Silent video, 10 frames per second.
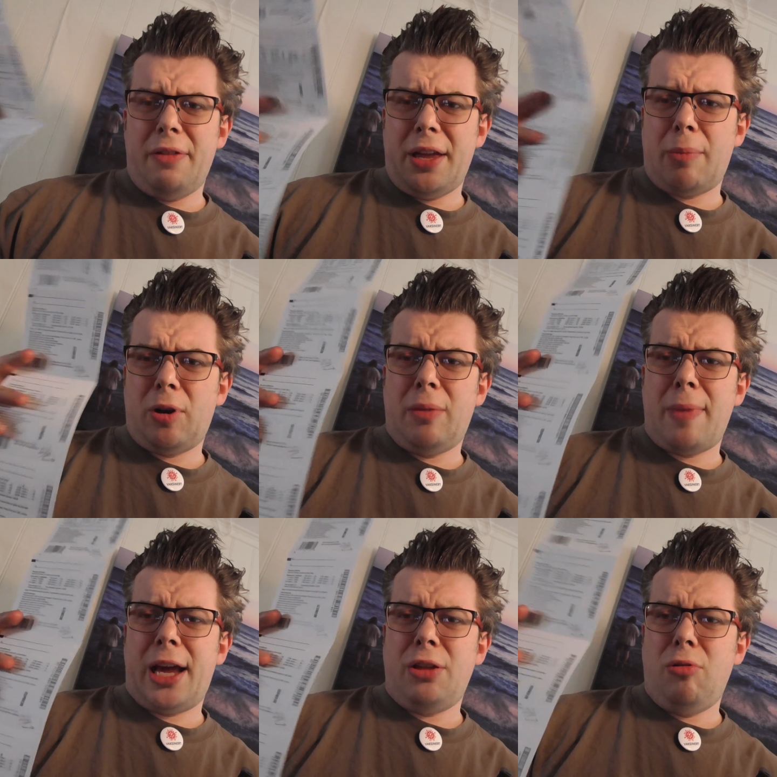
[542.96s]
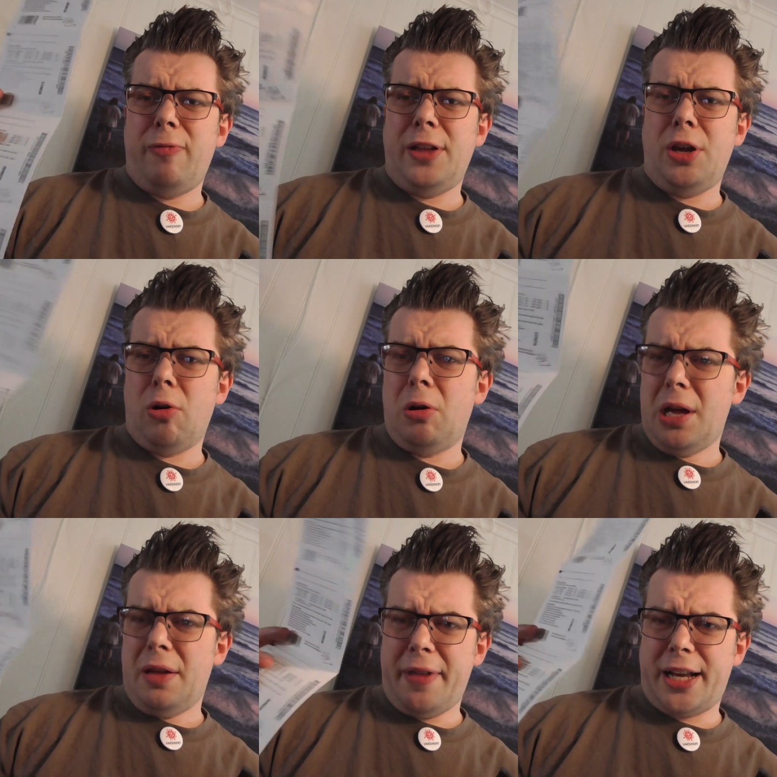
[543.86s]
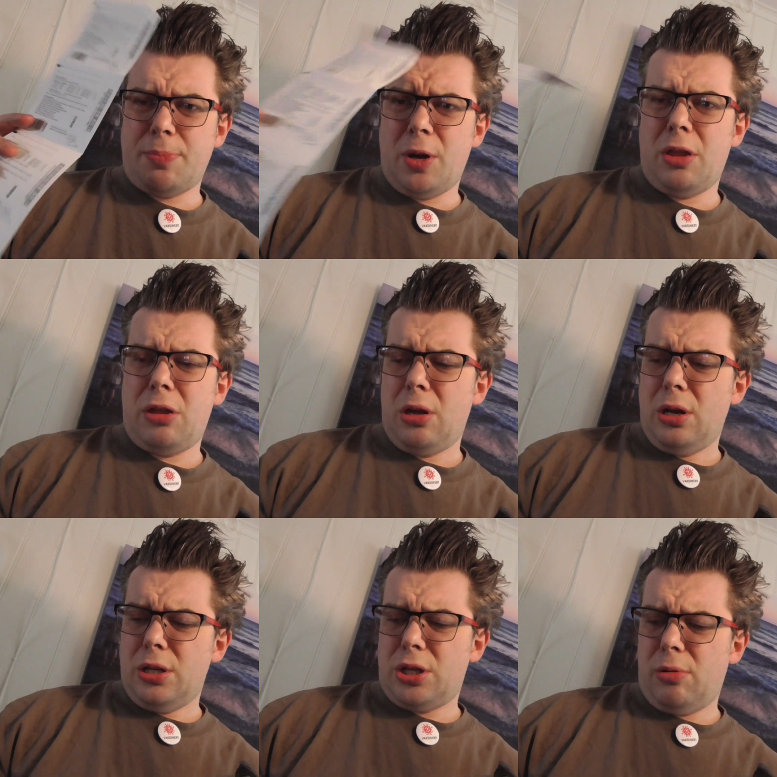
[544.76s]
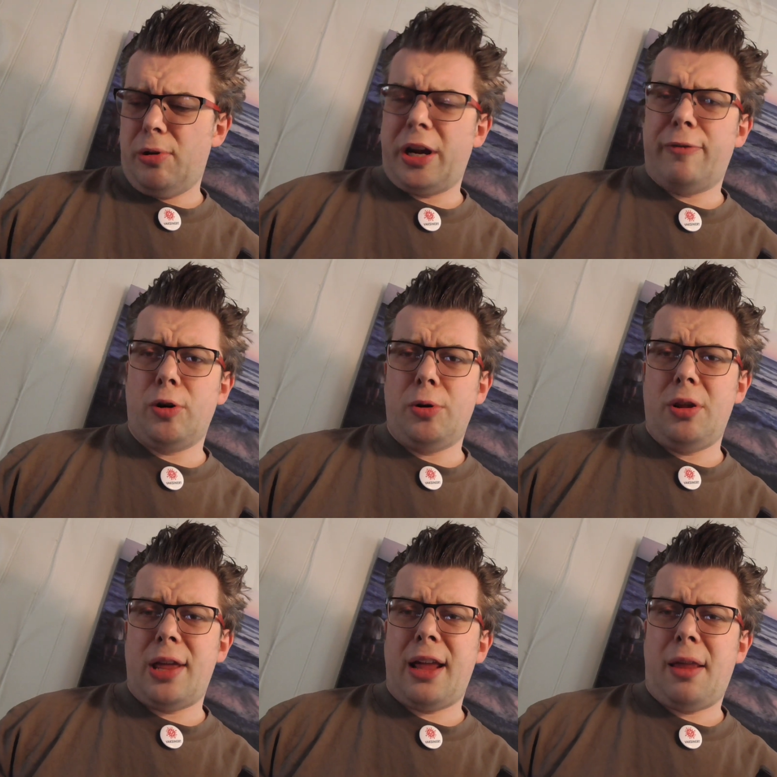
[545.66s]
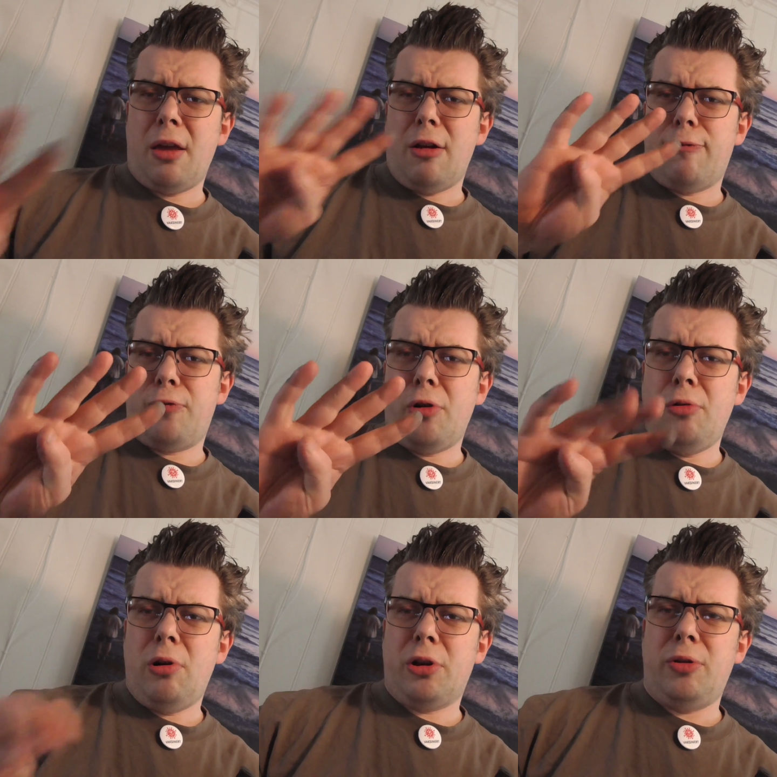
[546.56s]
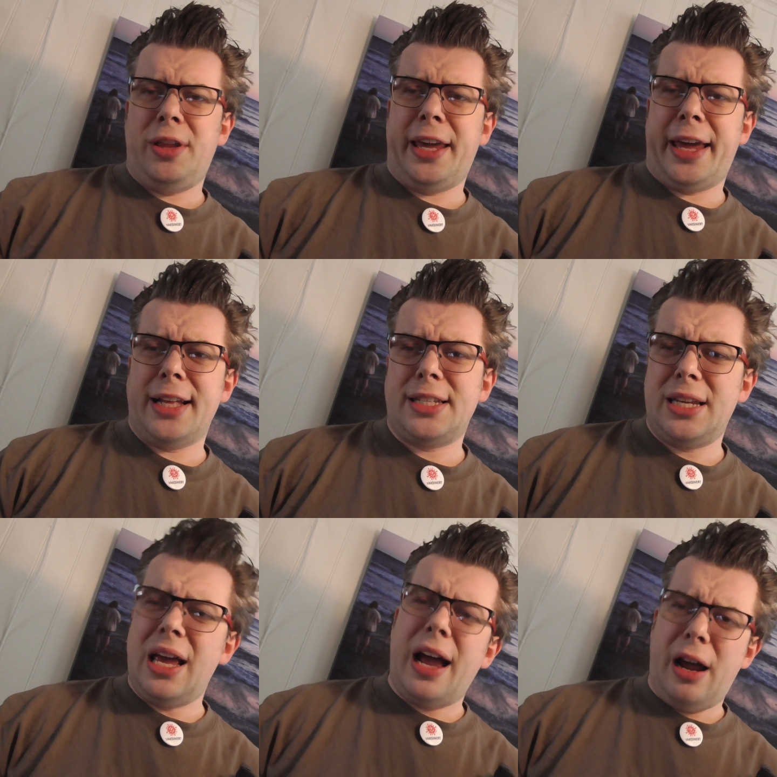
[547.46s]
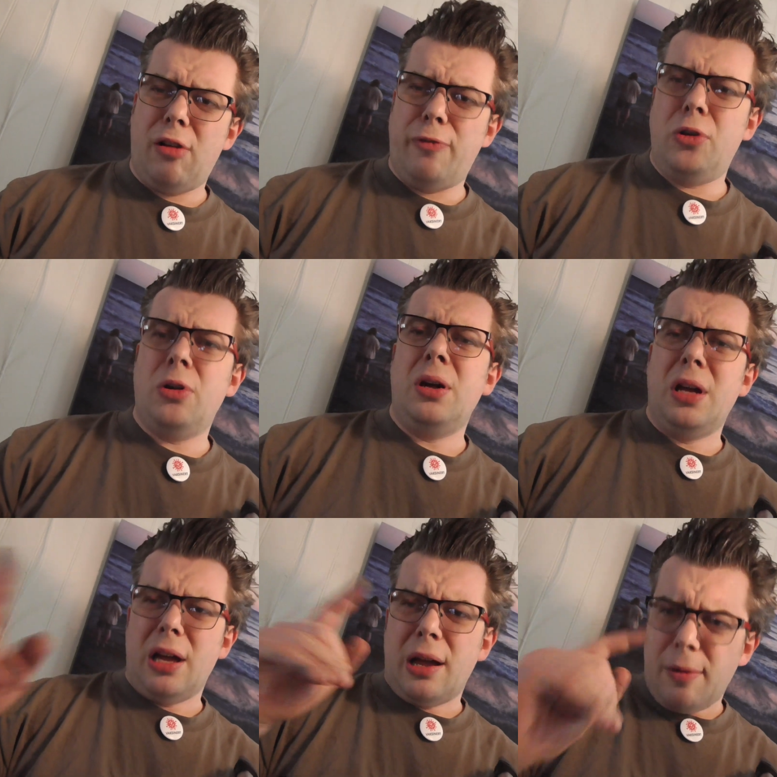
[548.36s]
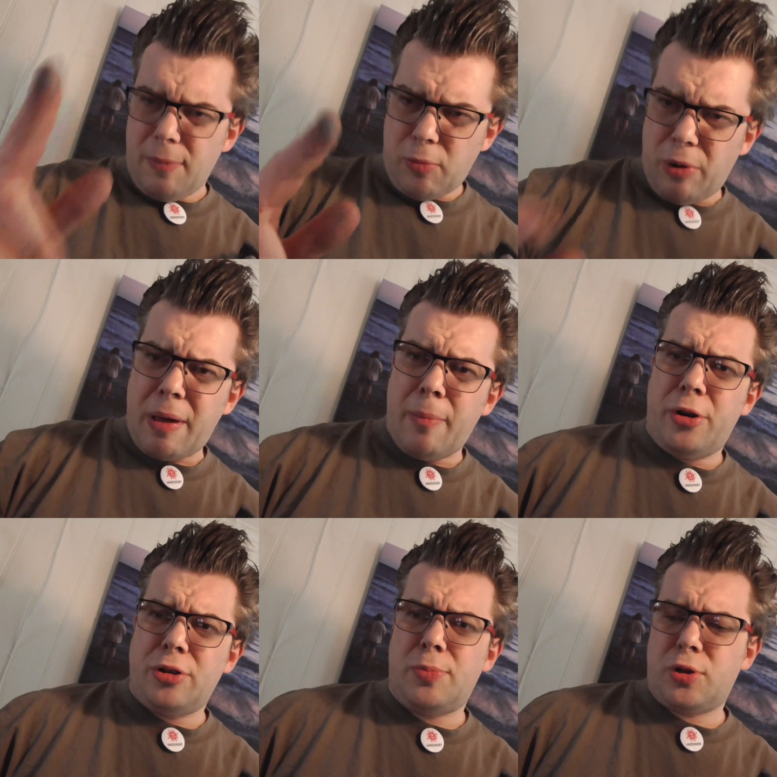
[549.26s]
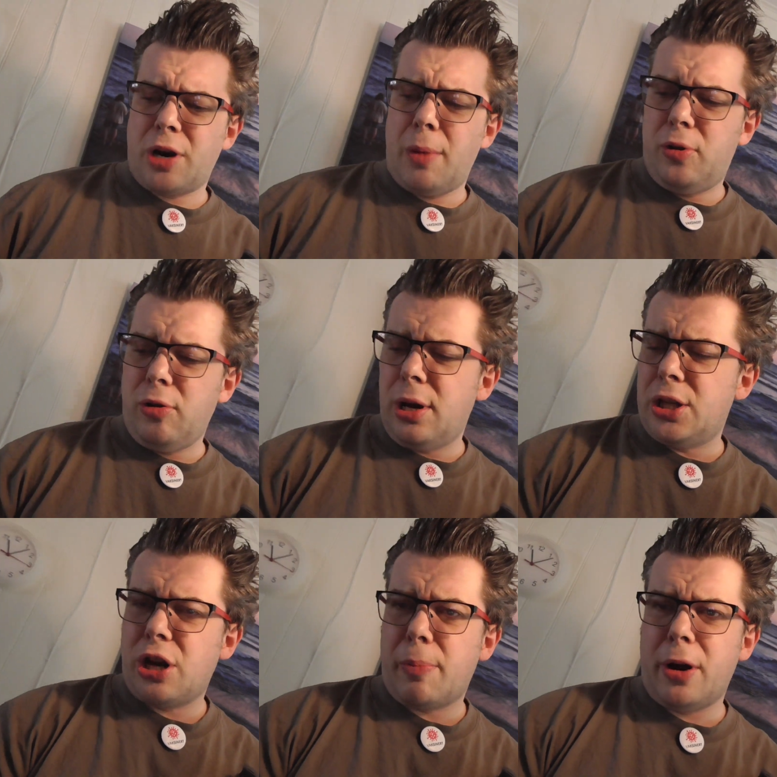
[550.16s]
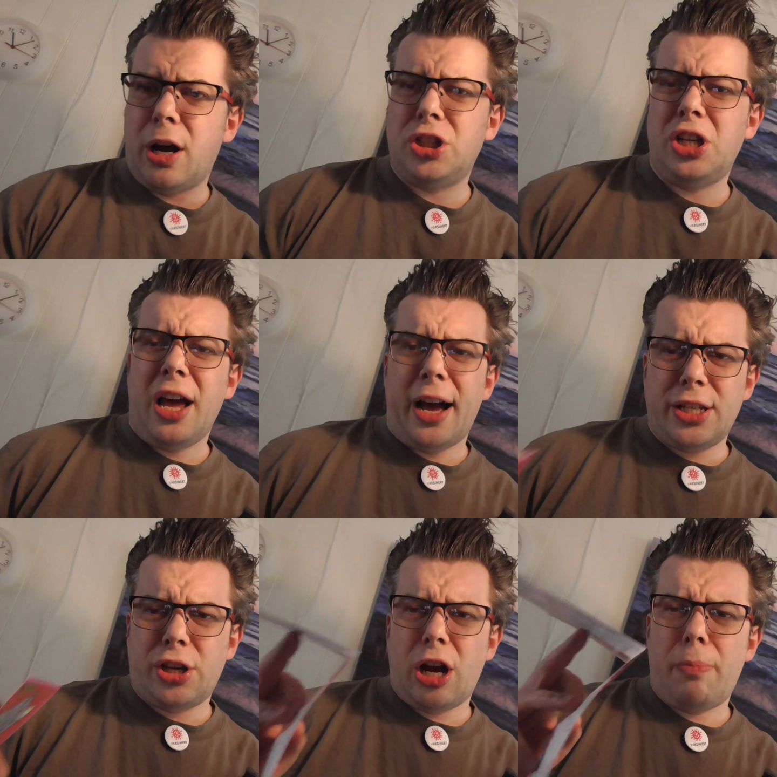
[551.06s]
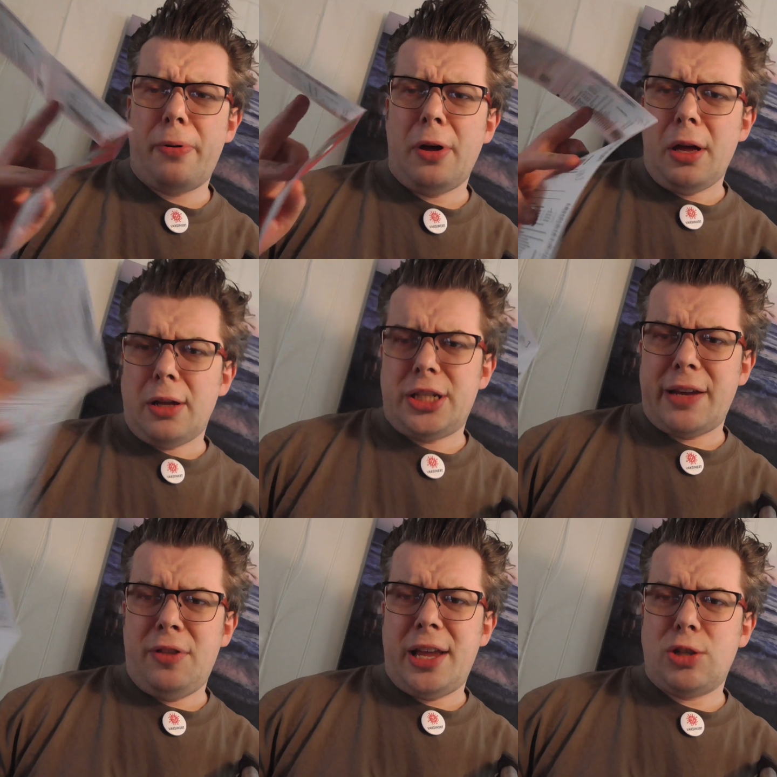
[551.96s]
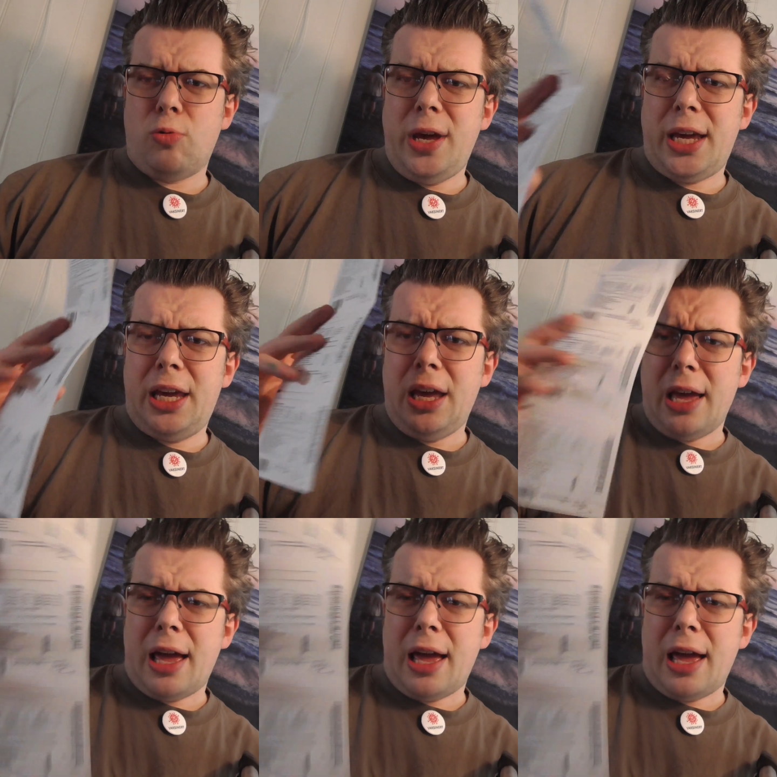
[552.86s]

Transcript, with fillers: and then I'm gonna make a new video next month. So looking forward to that. Four new lottery tickets. I love you. Remember to subscribe to uh, Scrap Lars. I scrap seven days a week,